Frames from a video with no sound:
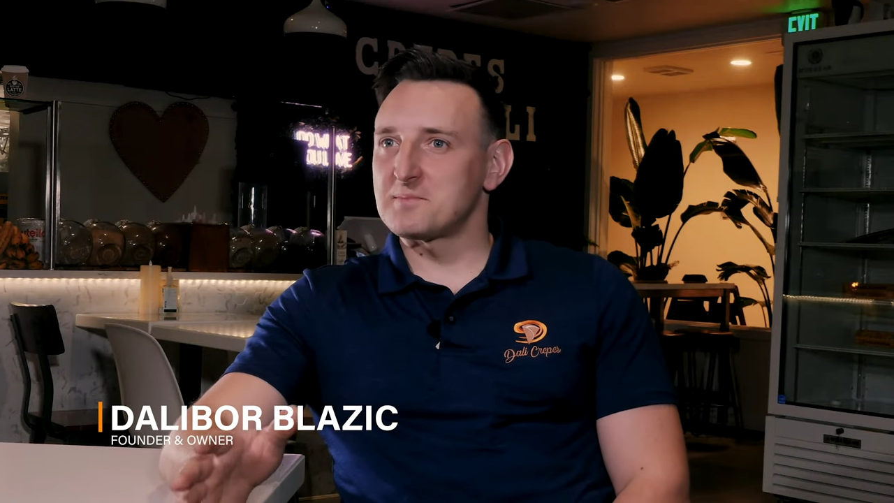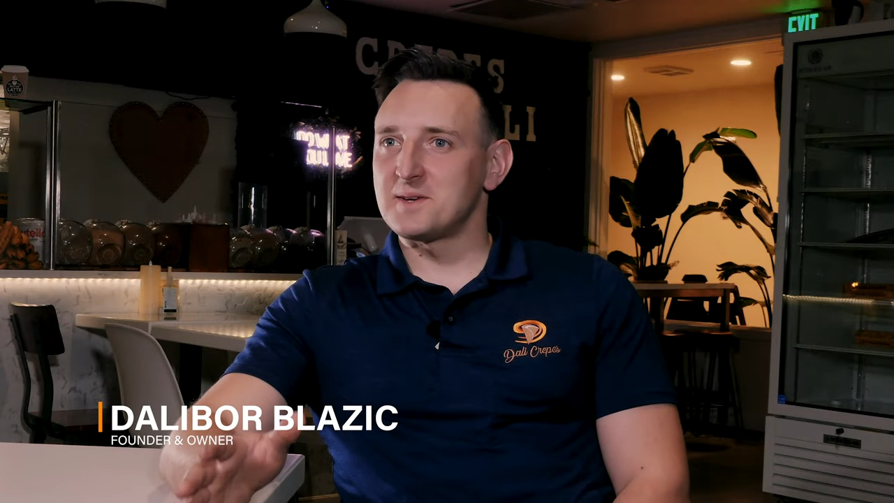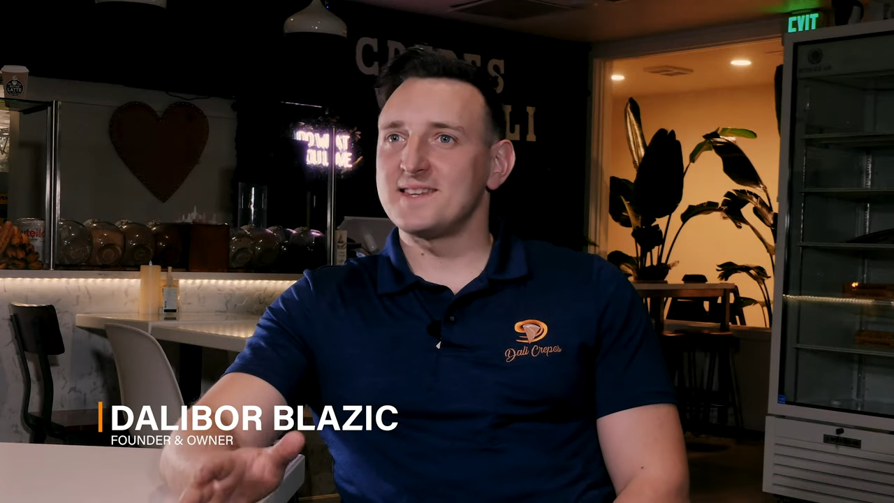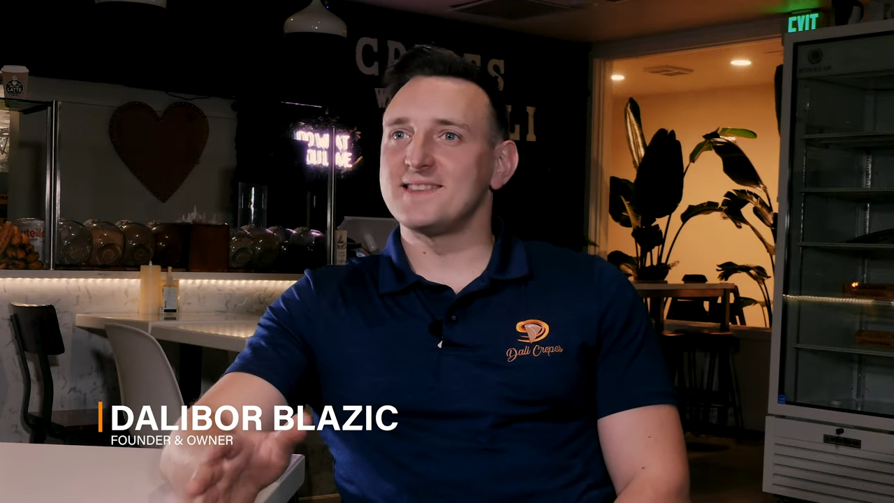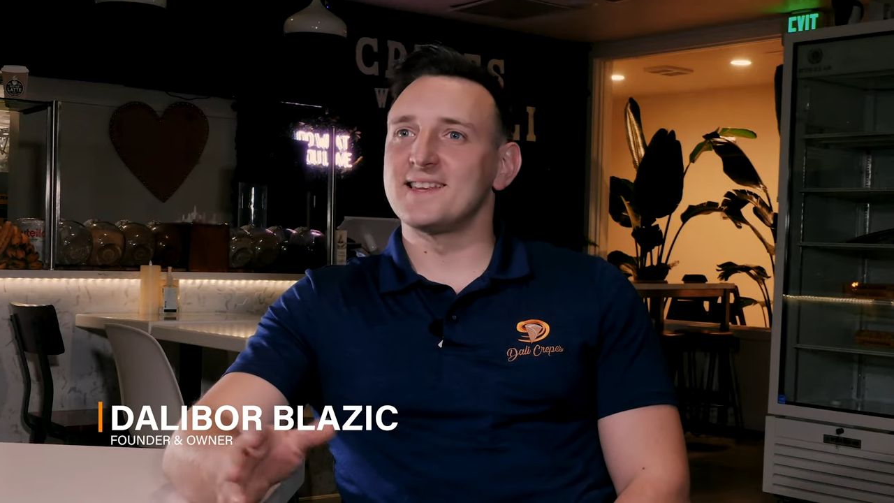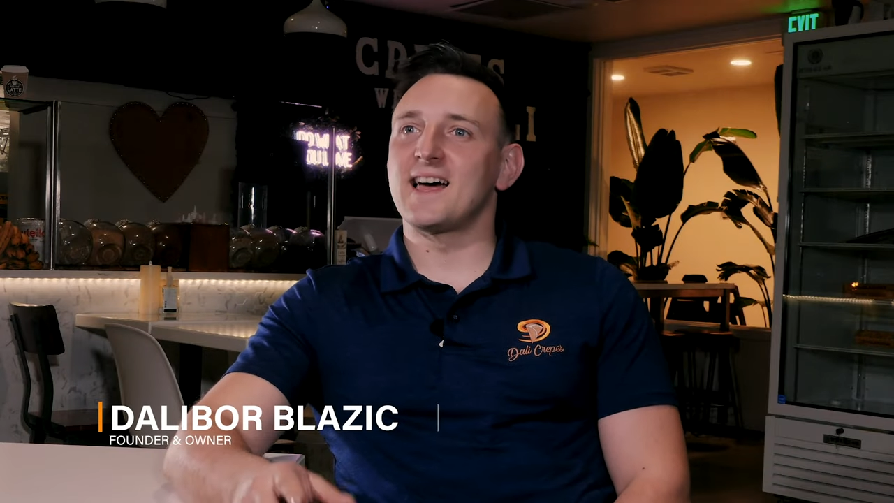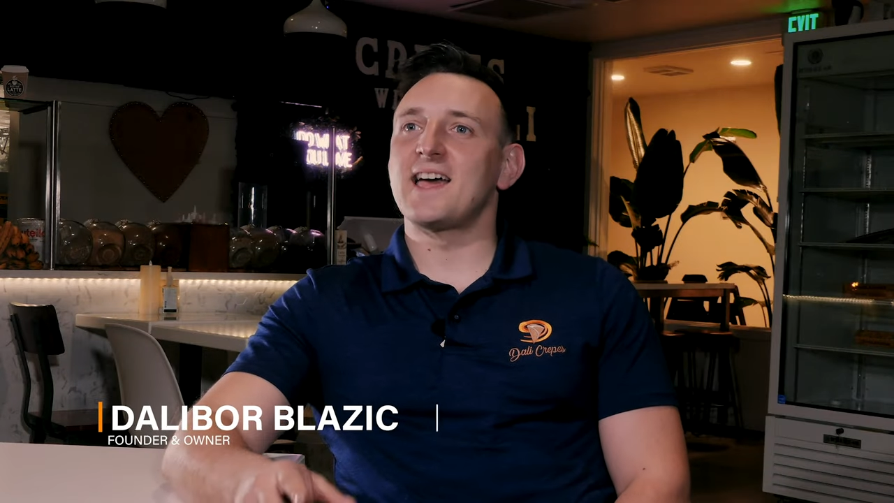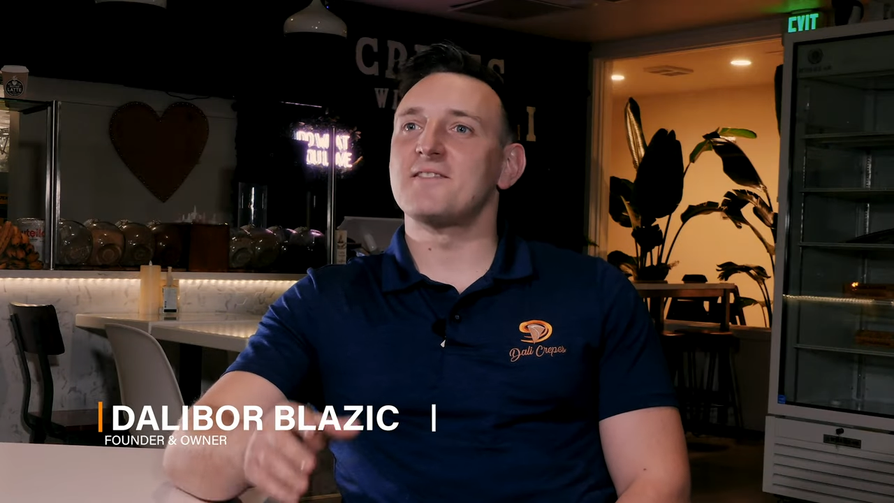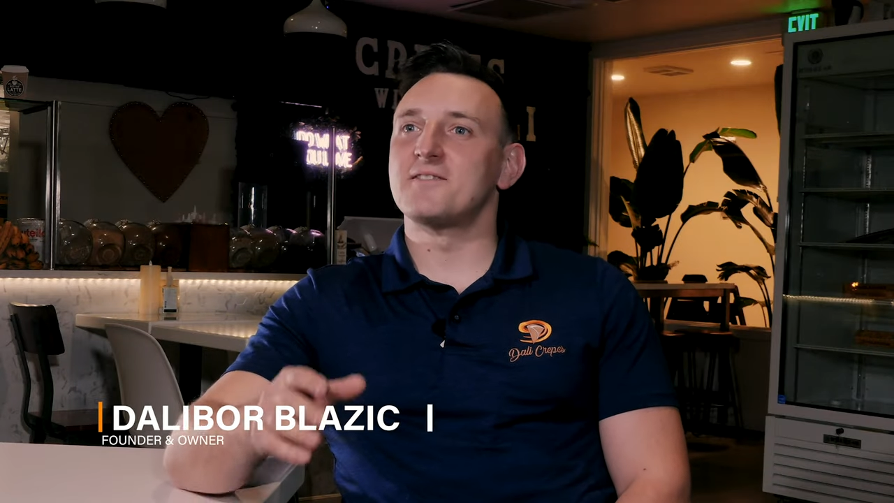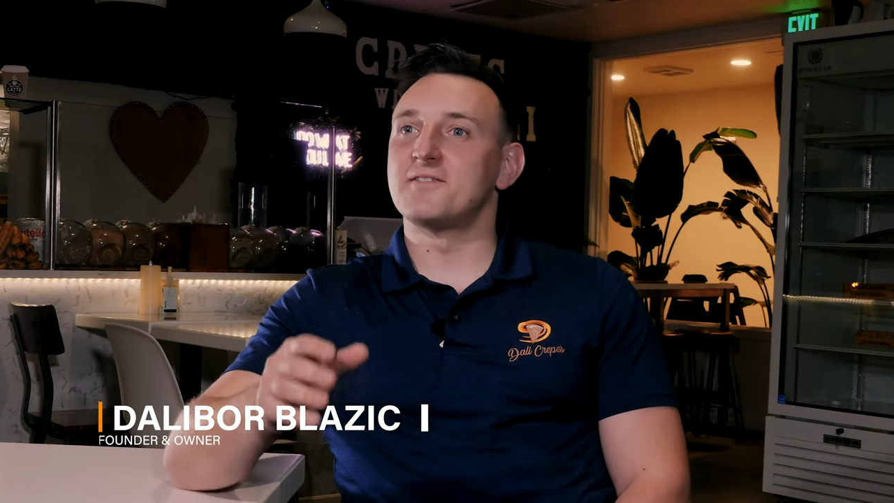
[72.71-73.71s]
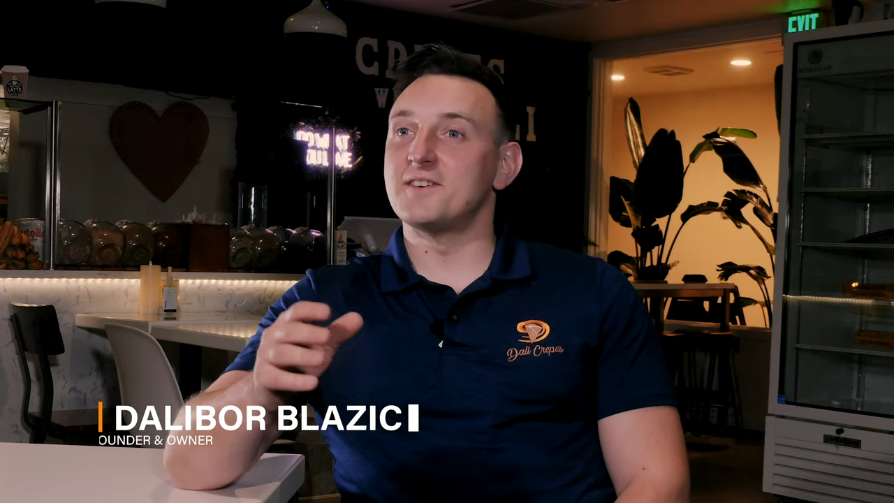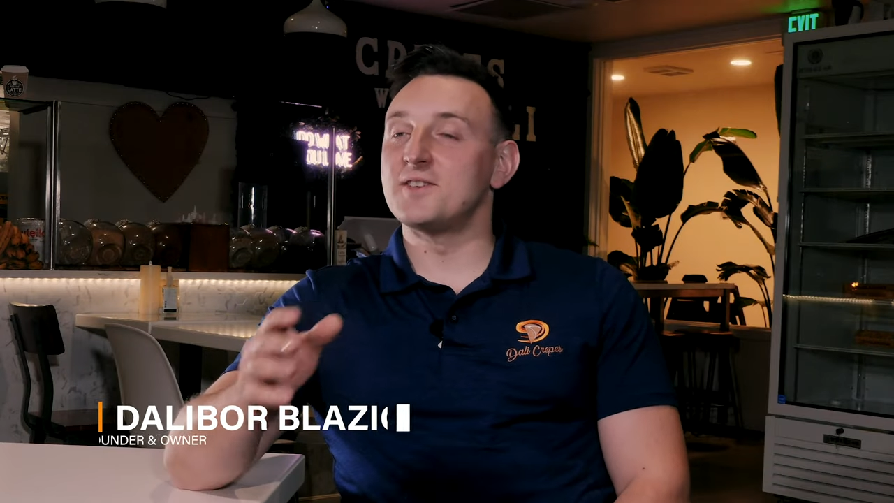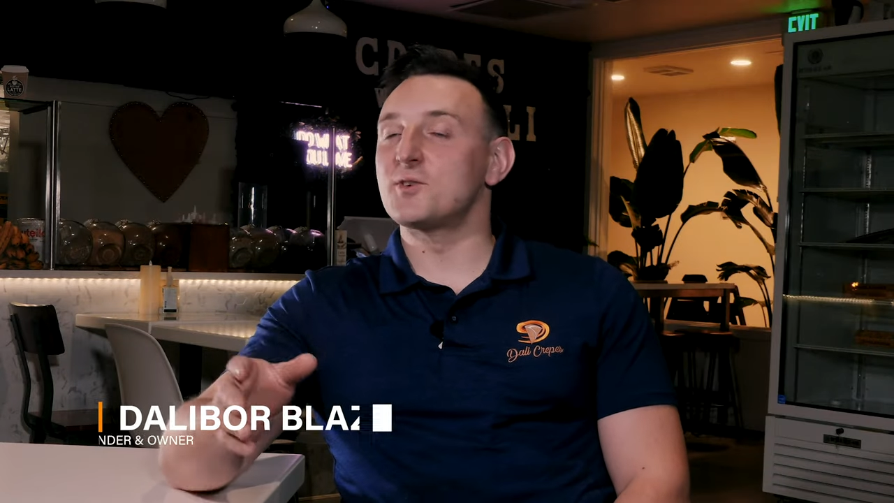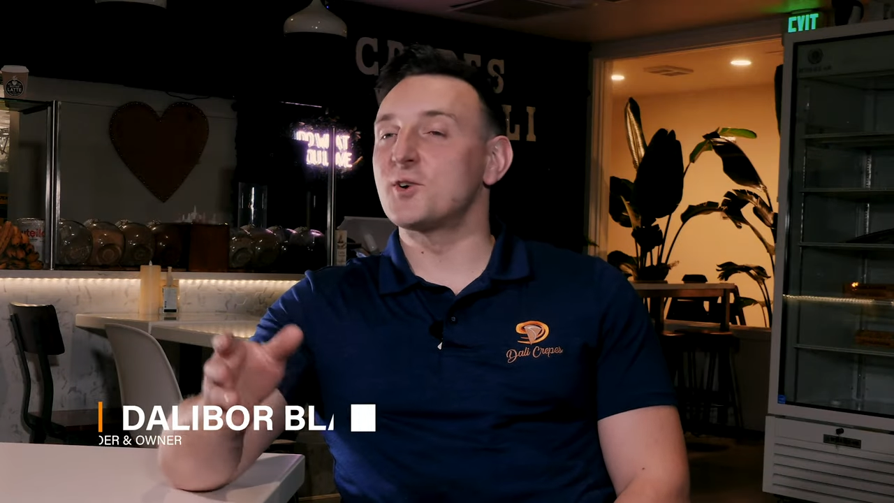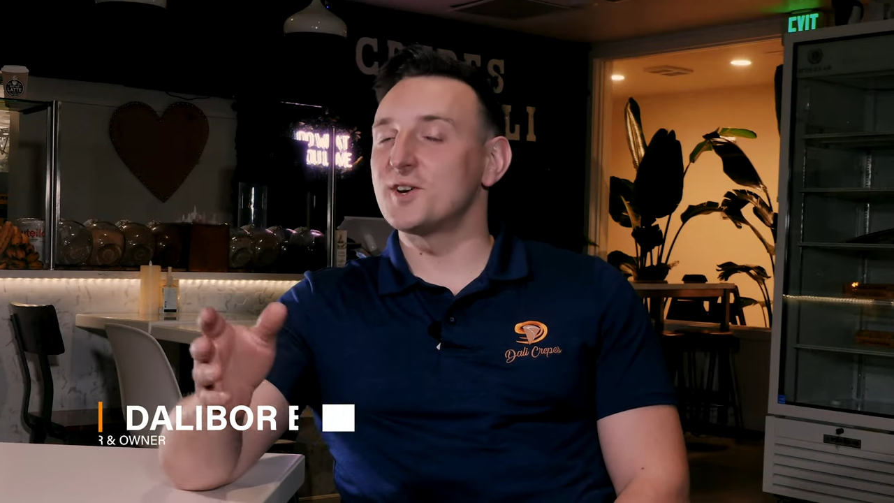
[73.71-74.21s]
be in the life when
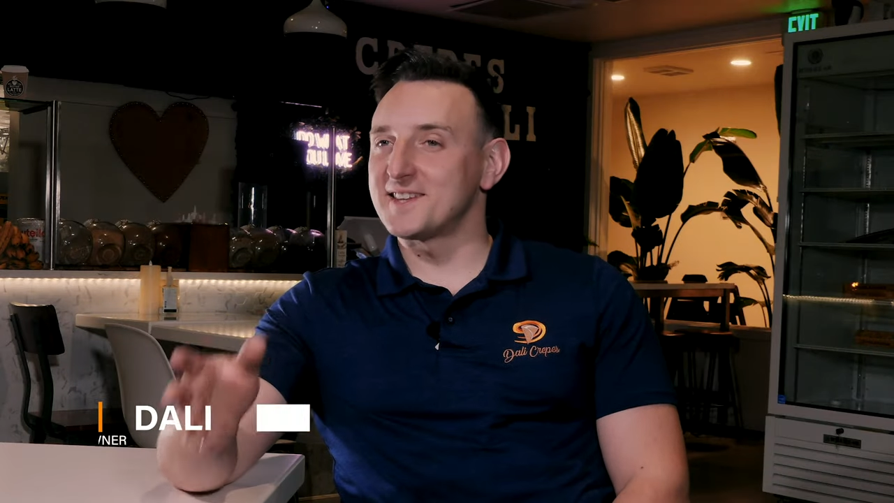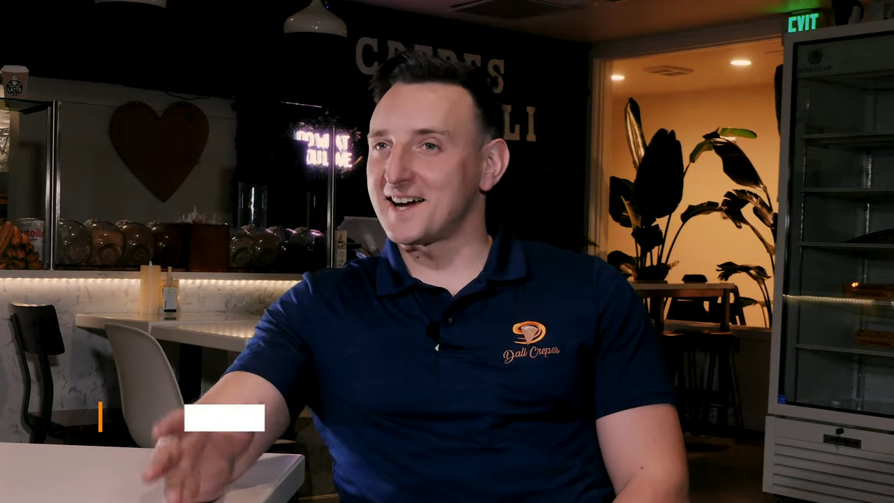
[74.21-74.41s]
you go in the